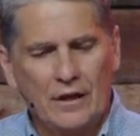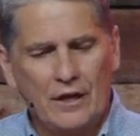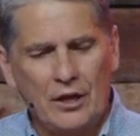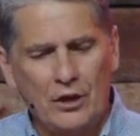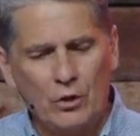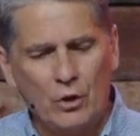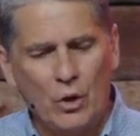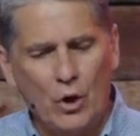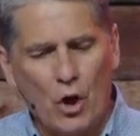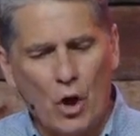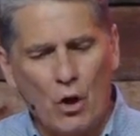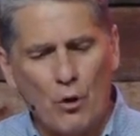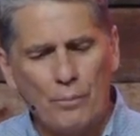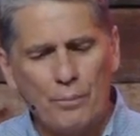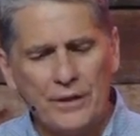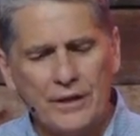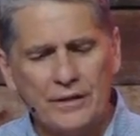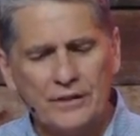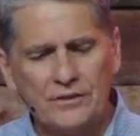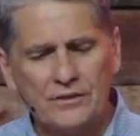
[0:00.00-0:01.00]
He who
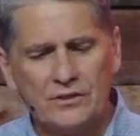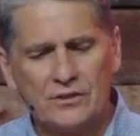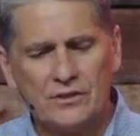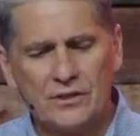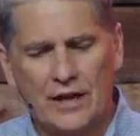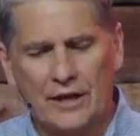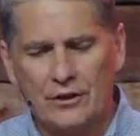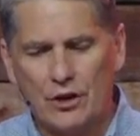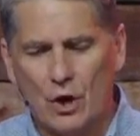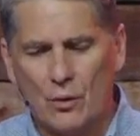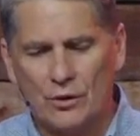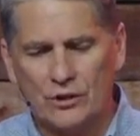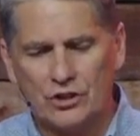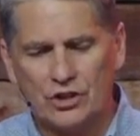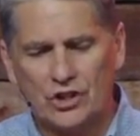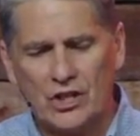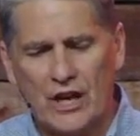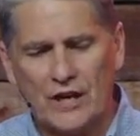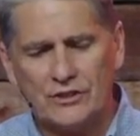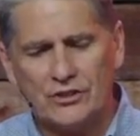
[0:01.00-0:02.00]
opens and no one
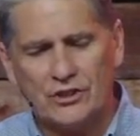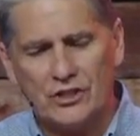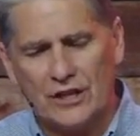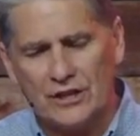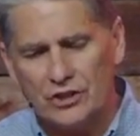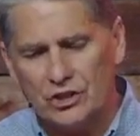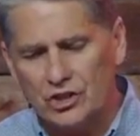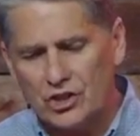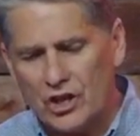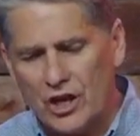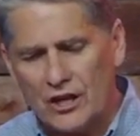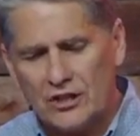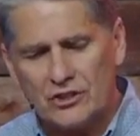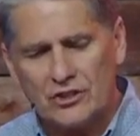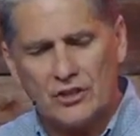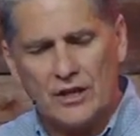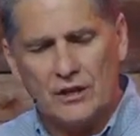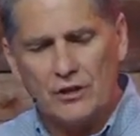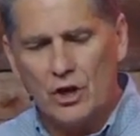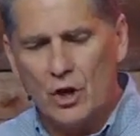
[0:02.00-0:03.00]
shuts, and
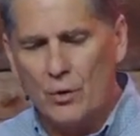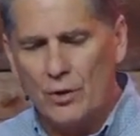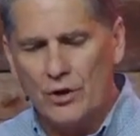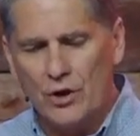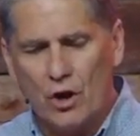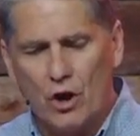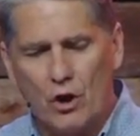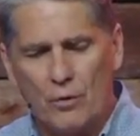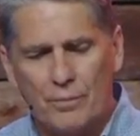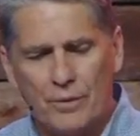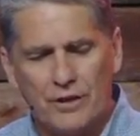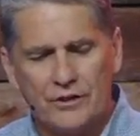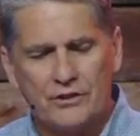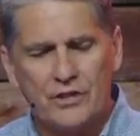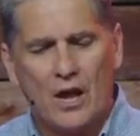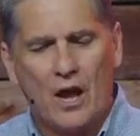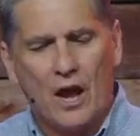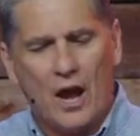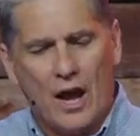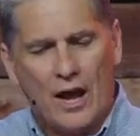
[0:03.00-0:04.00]
shuts and no one
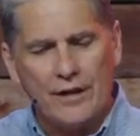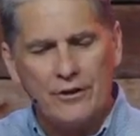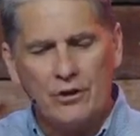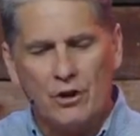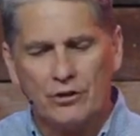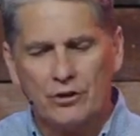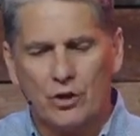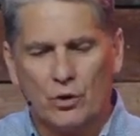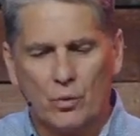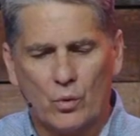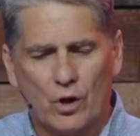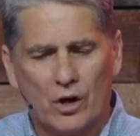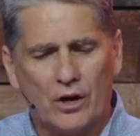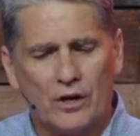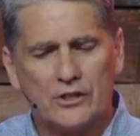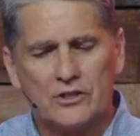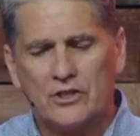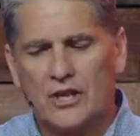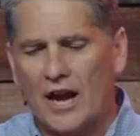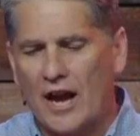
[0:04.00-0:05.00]
opens, I know your
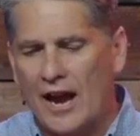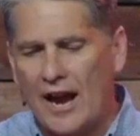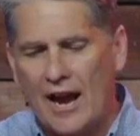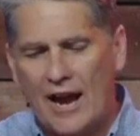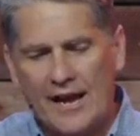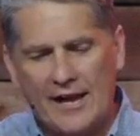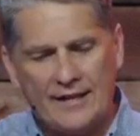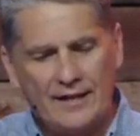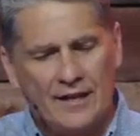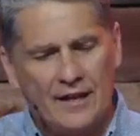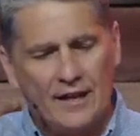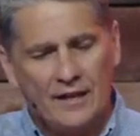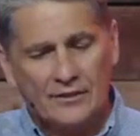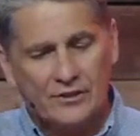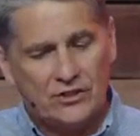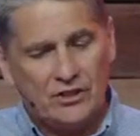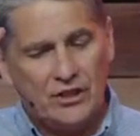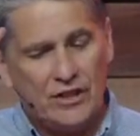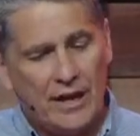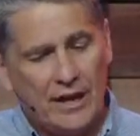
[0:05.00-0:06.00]
works. I
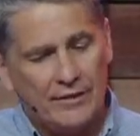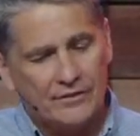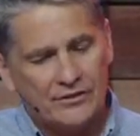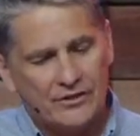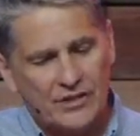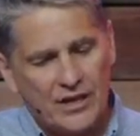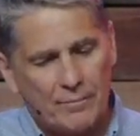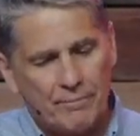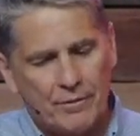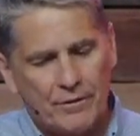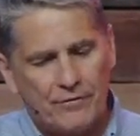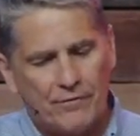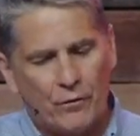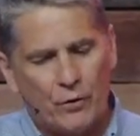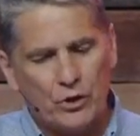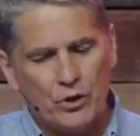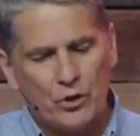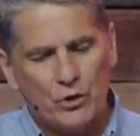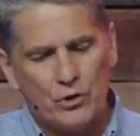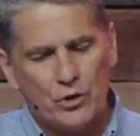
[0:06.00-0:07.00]
see, I have set
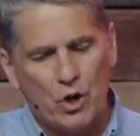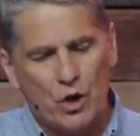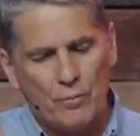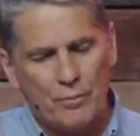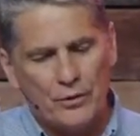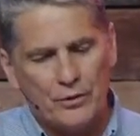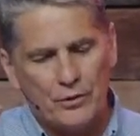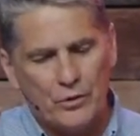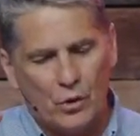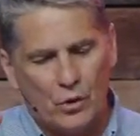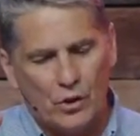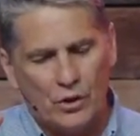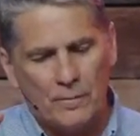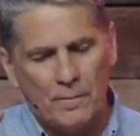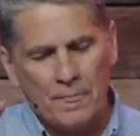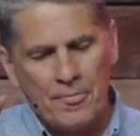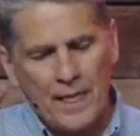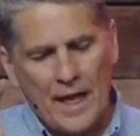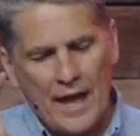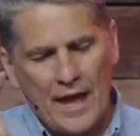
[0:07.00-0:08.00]
before you an open
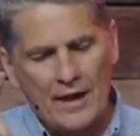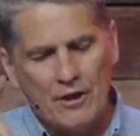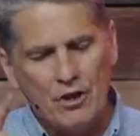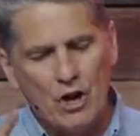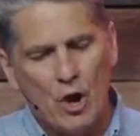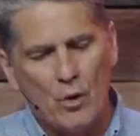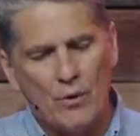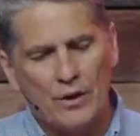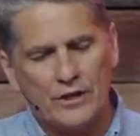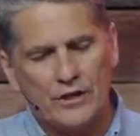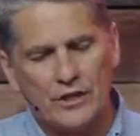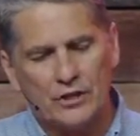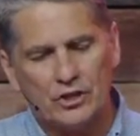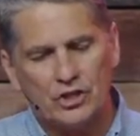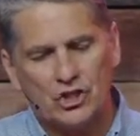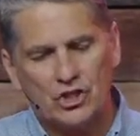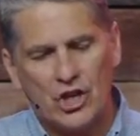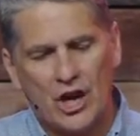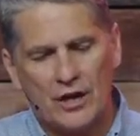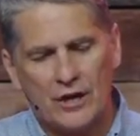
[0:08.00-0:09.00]
door, and no one can
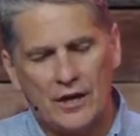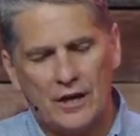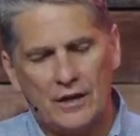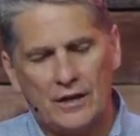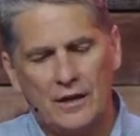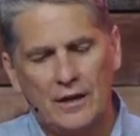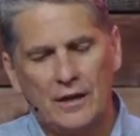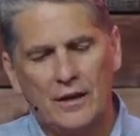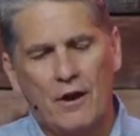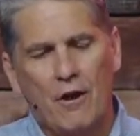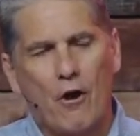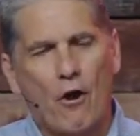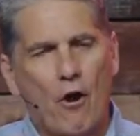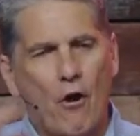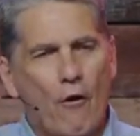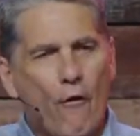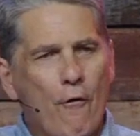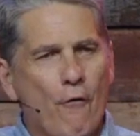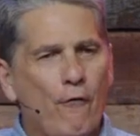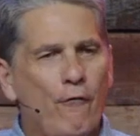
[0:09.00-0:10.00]
shut it.
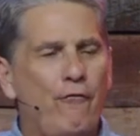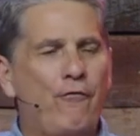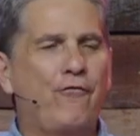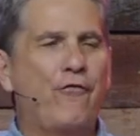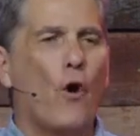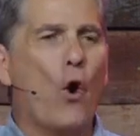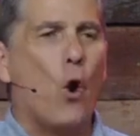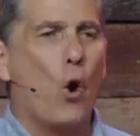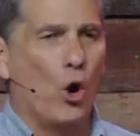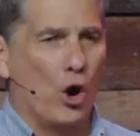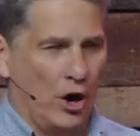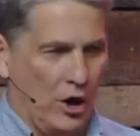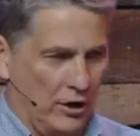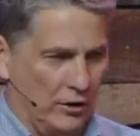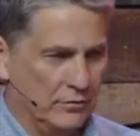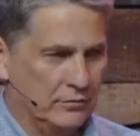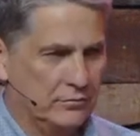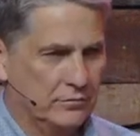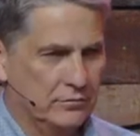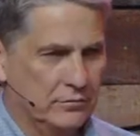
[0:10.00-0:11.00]

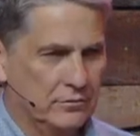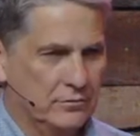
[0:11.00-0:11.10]
For,